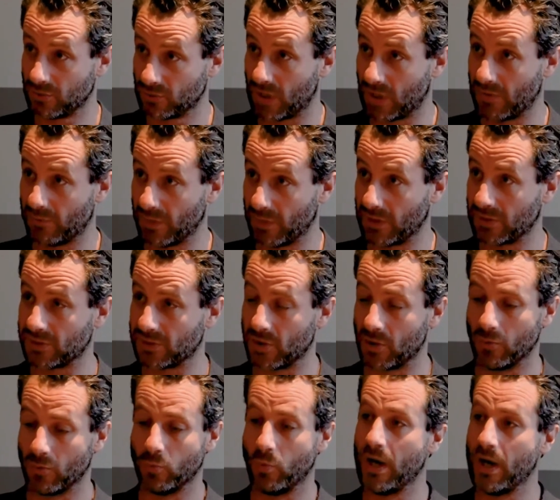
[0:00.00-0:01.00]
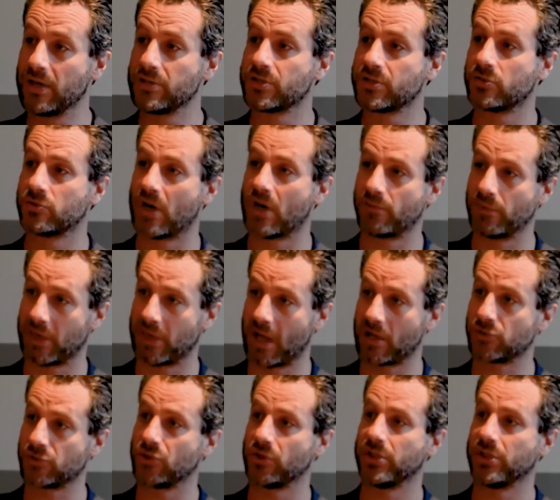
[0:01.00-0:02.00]
Traffic. So where's the traffic
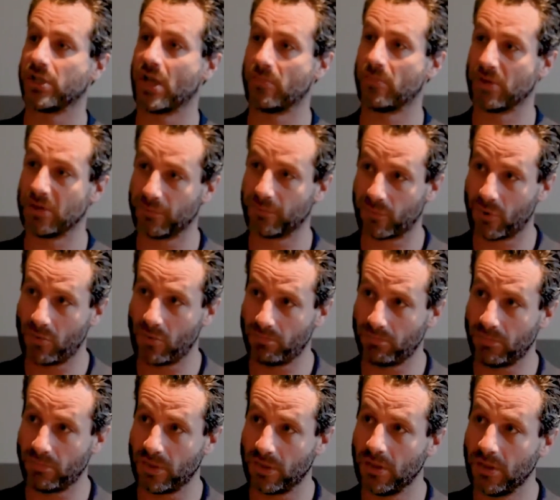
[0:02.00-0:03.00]
actually coming from?